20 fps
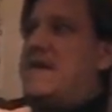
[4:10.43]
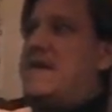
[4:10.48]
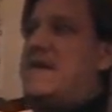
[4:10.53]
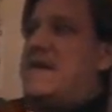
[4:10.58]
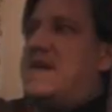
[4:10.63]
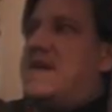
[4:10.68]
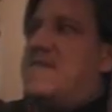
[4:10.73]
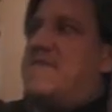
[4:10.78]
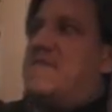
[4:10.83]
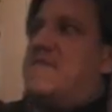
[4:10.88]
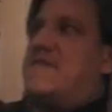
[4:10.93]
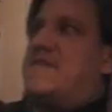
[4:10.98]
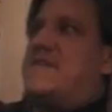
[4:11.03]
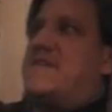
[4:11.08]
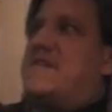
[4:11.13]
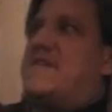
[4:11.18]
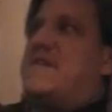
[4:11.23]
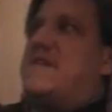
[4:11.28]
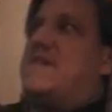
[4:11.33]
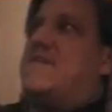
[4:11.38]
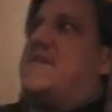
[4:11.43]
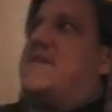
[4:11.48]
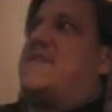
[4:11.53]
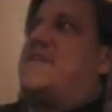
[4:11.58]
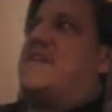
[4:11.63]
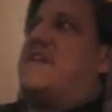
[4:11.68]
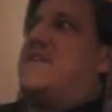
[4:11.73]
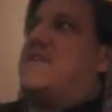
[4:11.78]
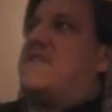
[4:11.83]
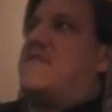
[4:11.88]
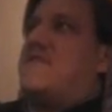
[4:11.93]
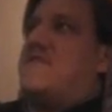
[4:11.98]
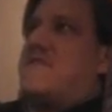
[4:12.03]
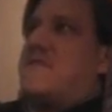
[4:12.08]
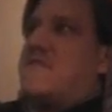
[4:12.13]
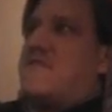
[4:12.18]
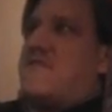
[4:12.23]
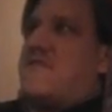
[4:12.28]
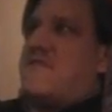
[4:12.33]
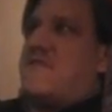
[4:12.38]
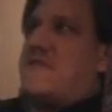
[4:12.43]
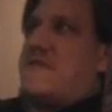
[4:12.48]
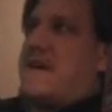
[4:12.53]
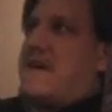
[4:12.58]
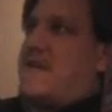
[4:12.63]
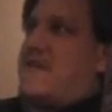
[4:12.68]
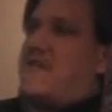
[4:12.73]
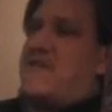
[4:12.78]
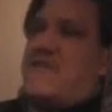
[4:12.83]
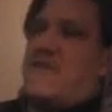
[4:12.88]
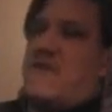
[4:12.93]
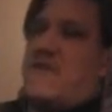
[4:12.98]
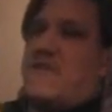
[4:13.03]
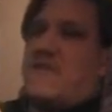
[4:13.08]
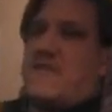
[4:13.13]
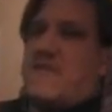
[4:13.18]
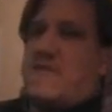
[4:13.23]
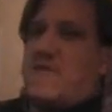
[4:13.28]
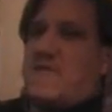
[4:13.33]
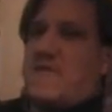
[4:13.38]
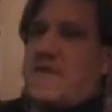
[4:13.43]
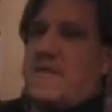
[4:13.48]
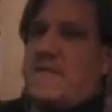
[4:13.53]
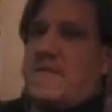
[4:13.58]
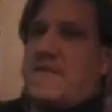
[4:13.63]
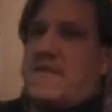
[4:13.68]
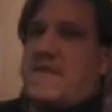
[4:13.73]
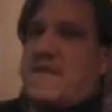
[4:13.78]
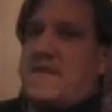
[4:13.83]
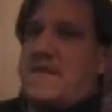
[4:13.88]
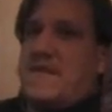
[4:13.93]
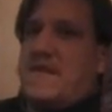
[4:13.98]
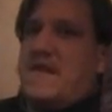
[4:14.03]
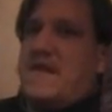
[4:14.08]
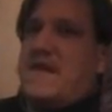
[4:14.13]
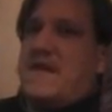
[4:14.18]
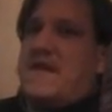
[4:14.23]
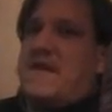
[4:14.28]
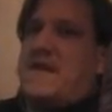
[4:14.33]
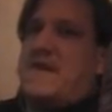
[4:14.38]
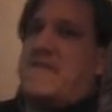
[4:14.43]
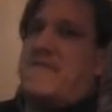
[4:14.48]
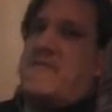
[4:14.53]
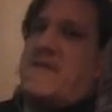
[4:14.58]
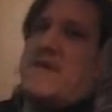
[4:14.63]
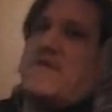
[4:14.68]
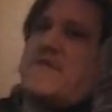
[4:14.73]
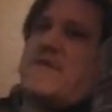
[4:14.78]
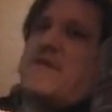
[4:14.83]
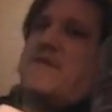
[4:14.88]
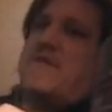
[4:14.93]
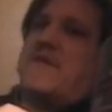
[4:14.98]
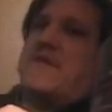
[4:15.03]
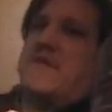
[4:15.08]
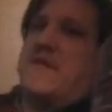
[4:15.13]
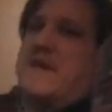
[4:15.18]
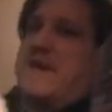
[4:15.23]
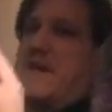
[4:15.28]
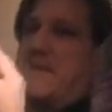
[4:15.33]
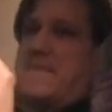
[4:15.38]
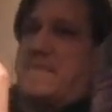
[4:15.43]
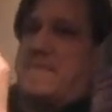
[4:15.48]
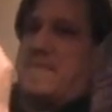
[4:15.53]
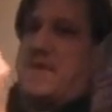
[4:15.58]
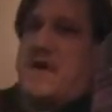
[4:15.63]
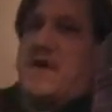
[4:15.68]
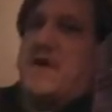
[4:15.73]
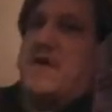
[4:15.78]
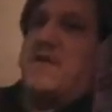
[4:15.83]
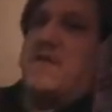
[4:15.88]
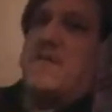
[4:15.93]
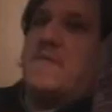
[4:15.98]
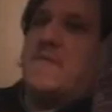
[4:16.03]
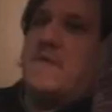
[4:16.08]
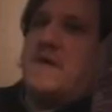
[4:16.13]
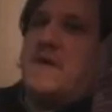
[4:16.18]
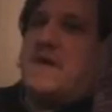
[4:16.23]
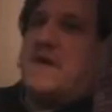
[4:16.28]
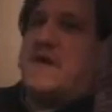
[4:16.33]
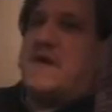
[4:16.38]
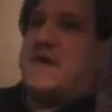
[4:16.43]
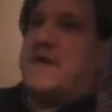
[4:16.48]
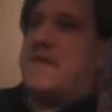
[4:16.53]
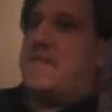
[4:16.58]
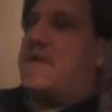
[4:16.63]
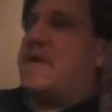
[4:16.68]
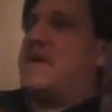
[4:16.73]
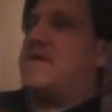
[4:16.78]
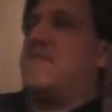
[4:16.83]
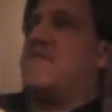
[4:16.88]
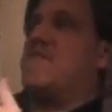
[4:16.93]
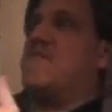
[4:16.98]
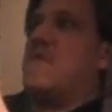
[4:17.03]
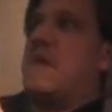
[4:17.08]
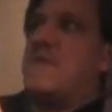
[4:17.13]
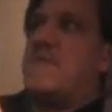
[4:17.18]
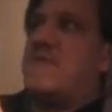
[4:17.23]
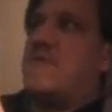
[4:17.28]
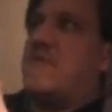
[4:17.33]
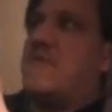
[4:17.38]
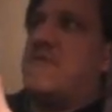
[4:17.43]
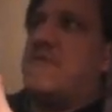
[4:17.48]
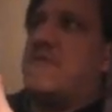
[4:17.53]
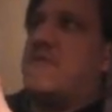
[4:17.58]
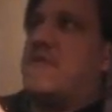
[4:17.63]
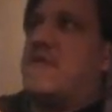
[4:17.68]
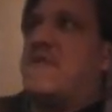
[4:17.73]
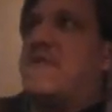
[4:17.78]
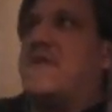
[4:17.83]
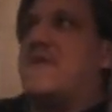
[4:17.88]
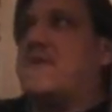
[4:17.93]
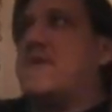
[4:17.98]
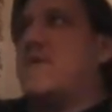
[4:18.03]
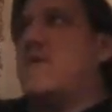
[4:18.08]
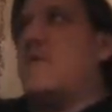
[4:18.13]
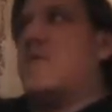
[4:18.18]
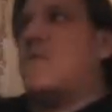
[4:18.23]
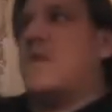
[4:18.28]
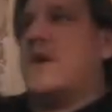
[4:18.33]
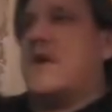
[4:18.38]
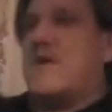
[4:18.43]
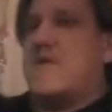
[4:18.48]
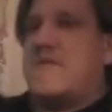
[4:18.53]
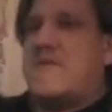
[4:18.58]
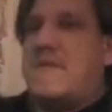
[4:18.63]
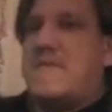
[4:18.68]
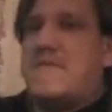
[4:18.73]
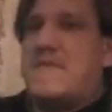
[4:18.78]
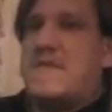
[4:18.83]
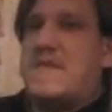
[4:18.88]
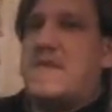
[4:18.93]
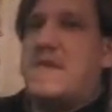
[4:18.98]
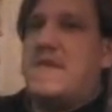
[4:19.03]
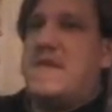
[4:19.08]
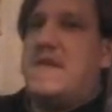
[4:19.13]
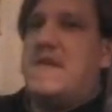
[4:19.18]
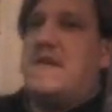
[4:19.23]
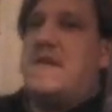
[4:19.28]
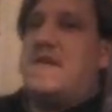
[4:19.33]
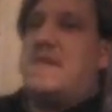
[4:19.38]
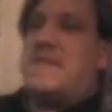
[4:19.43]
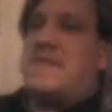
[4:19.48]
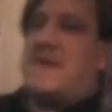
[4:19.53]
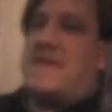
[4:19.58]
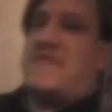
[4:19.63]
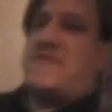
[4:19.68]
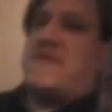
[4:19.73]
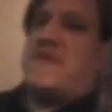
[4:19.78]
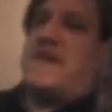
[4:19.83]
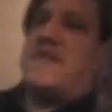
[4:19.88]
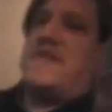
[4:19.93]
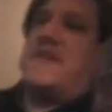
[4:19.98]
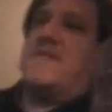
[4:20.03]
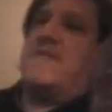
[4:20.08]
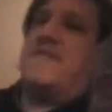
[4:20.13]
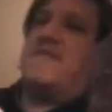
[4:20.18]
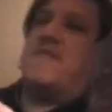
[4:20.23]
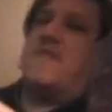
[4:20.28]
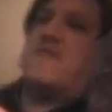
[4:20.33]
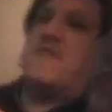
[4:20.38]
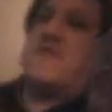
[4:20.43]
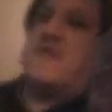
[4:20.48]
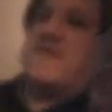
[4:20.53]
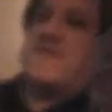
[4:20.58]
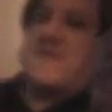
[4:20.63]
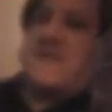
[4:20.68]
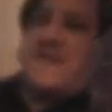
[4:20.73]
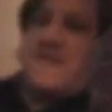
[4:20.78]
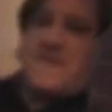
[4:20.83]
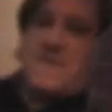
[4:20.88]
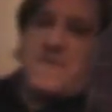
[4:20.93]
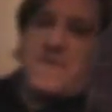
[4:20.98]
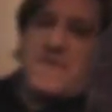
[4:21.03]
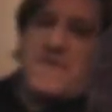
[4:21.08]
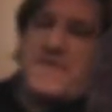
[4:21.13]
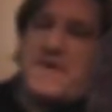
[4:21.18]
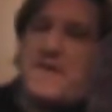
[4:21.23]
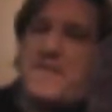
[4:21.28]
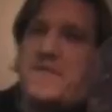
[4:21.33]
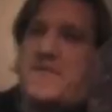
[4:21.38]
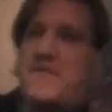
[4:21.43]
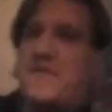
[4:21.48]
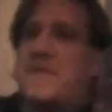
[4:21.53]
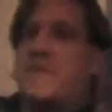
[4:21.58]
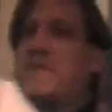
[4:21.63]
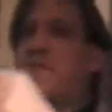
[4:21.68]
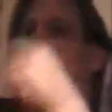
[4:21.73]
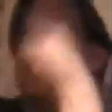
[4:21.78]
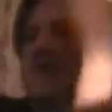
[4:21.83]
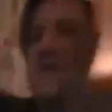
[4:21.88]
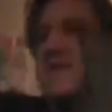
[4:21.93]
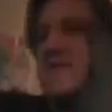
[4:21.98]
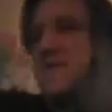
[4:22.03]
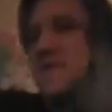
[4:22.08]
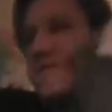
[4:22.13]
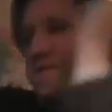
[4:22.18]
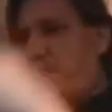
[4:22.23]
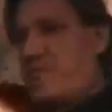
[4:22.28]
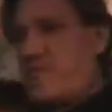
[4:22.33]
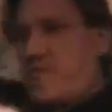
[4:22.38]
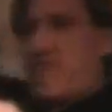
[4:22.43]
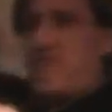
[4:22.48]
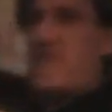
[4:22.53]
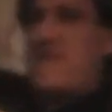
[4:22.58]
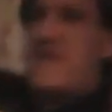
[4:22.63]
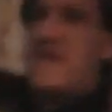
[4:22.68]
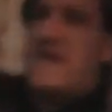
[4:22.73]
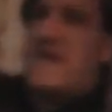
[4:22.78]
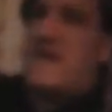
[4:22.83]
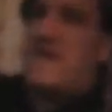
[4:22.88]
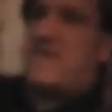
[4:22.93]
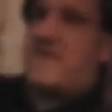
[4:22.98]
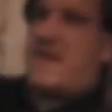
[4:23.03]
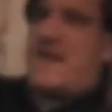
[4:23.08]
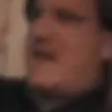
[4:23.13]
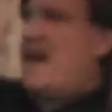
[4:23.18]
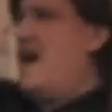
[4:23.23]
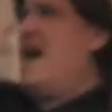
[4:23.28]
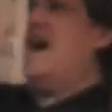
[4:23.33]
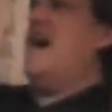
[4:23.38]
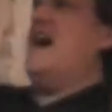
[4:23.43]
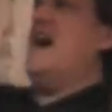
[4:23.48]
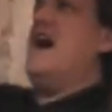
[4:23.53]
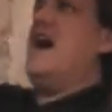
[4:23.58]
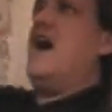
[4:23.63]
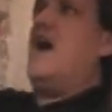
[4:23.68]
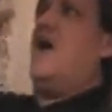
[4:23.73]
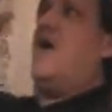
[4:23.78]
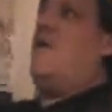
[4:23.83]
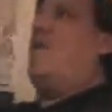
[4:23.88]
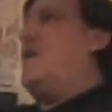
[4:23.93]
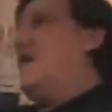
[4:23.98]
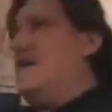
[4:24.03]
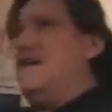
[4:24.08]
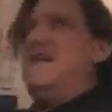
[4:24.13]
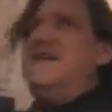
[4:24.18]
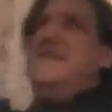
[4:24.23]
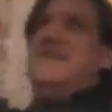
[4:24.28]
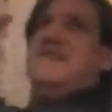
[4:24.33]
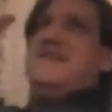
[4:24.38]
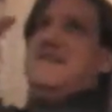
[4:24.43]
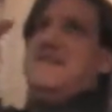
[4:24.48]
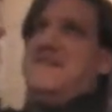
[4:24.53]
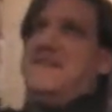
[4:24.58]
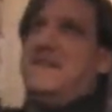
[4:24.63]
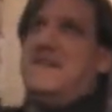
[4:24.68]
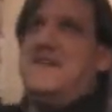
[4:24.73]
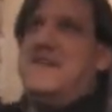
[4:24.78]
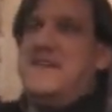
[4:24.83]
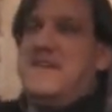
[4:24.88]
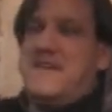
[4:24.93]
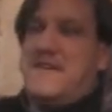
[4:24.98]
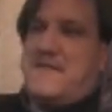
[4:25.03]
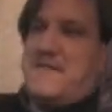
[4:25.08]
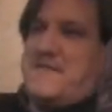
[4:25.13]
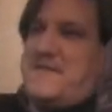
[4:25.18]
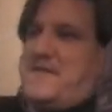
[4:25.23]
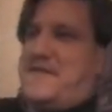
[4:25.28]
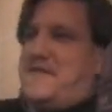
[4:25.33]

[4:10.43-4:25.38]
And I've looked it up. I think it's just like cysts or something. And I've read that you can like hit them and make them rupture, and then they'll go away or something. But I've tried that before. I sat there one time and took a book and went, and I was like, ow, ah. Uh.